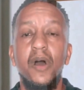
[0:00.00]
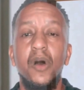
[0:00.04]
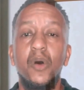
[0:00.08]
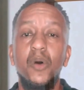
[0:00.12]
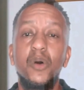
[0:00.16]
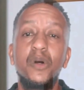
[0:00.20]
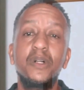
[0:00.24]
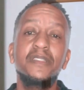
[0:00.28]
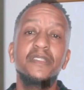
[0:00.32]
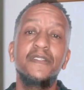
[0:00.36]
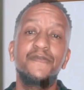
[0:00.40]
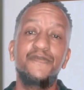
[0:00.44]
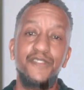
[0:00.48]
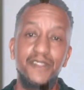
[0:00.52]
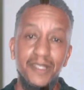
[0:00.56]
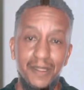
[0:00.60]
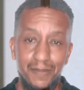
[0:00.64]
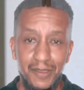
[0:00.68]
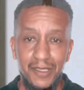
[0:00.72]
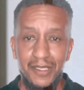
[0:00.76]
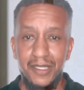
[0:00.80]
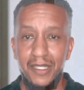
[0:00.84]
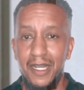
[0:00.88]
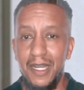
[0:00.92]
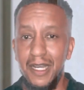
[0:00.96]
On the flip
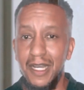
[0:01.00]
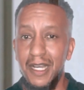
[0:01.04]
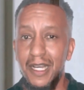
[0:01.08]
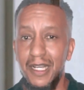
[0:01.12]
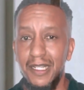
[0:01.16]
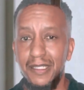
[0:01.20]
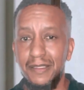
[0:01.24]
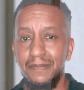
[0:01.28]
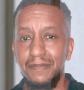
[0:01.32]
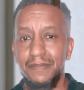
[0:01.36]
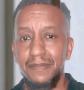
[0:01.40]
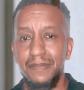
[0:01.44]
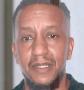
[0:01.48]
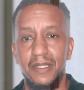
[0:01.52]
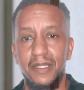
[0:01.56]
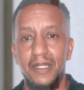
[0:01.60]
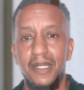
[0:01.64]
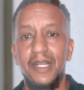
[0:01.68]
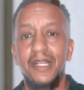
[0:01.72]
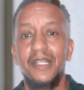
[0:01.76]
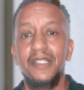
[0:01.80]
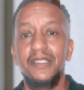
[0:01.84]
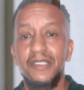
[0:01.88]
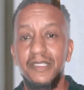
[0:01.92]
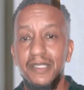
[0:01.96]
side,
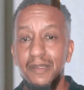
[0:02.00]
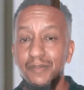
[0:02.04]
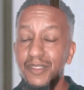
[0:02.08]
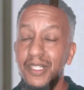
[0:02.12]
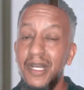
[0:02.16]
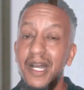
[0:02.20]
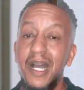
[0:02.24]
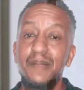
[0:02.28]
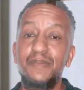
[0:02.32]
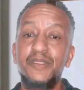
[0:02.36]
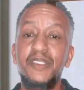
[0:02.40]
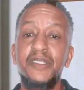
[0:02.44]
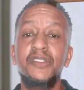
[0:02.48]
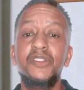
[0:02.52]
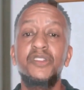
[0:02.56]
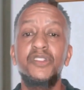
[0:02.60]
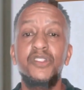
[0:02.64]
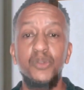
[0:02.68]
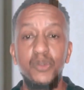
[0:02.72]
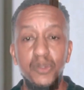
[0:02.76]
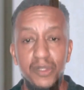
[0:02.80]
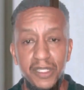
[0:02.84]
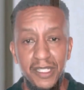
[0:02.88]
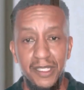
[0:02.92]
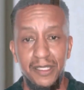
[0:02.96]
sometimes
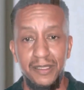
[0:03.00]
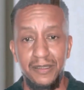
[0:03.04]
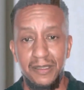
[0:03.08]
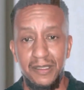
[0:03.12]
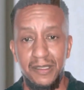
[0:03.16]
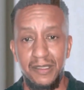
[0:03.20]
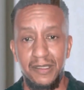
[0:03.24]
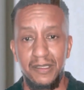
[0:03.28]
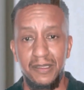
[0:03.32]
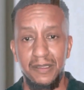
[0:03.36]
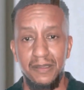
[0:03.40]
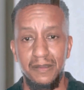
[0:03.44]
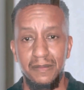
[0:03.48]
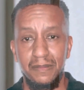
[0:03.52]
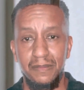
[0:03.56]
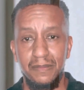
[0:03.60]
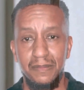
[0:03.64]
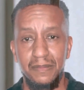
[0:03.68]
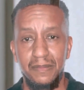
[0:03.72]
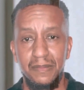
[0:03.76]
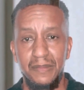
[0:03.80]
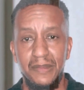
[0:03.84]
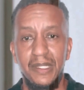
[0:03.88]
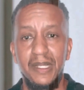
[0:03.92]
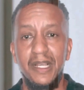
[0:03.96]
students
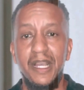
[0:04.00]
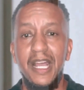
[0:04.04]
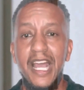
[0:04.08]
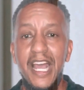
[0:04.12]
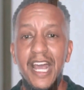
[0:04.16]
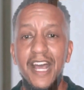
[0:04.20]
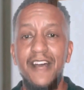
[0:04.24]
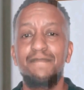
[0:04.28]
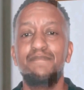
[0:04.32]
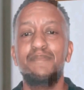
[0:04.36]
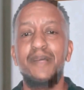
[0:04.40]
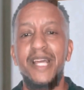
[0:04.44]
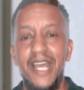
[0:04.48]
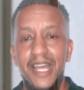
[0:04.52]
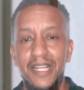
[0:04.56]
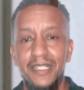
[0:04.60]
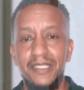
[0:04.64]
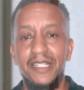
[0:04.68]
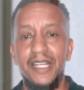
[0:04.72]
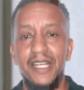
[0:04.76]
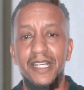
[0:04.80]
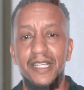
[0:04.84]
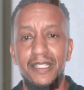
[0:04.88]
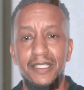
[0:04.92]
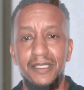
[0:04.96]
have bad
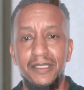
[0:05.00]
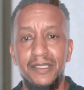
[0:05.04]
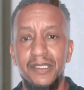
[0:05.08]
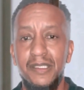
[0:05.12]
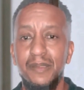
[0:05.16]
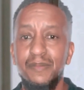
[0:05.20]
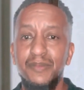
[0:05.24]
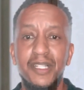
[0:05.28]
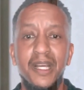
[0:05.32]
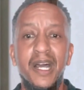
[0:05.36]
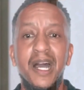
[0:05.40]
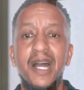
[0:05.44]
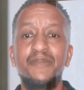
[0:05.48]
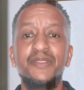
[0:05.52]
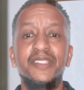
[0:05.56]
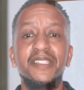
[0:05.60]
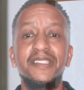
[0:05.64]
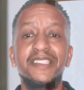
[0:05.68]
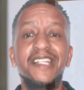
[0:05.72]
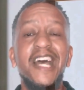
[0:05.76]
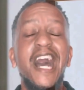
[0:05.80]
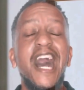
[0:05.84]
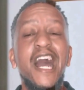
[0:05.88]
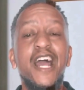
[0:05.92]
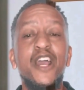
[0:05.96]
days. Sometimes
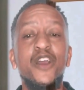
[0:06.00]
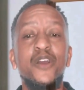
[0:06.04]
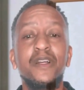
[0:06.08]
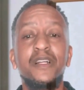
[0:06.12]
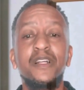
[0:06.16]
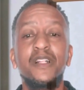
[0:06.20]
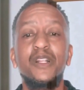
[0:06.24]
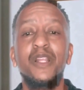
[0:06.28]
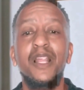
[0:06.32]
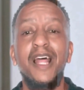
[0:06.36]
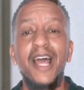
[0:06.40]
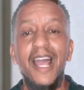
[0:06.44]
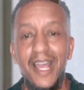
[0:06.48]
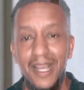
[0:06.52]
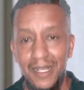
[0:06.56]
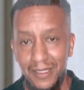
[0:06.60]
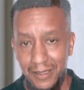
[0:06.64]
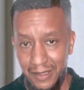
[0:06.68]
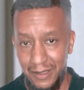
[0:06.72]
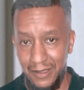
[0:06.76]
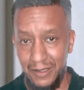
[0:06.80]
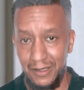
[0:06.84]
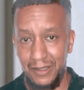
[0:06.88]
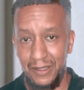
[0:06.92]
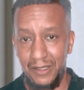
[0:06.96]
entire
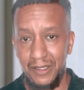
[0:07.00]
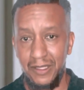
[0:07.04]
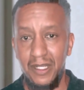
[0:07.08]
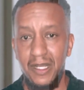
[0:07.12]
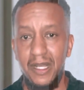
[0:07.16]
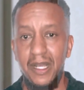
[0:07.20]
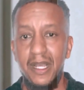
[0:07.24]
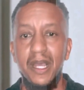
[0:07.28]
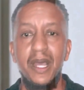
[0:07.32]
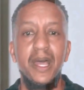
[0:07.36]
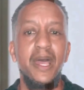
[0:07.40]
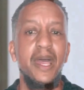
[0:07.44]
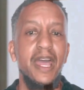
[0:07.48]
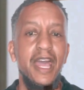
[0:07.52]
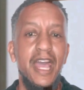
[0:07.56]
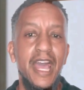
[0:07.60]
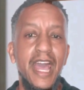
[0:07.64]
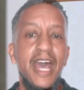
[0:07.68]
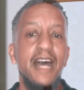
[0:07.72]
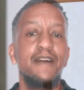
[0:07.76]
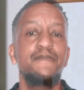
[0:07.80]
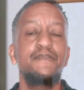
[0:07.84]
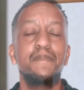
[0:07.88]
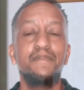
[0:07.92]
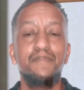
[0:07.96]
classes
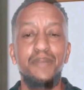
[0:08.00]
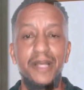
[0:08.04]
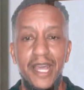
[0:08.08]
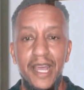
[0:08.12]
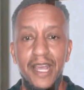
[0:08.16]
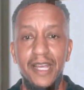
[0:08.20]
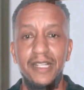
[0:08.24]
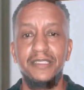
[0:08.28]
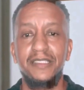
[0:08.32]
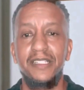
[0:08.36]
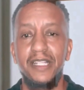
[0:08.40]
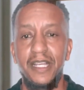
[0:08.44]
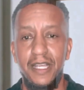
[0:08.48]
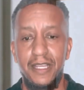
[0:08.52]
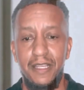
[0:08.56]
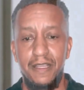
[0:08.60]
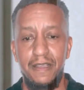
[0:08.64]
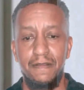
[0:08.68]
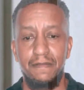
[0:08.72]
have a bad day.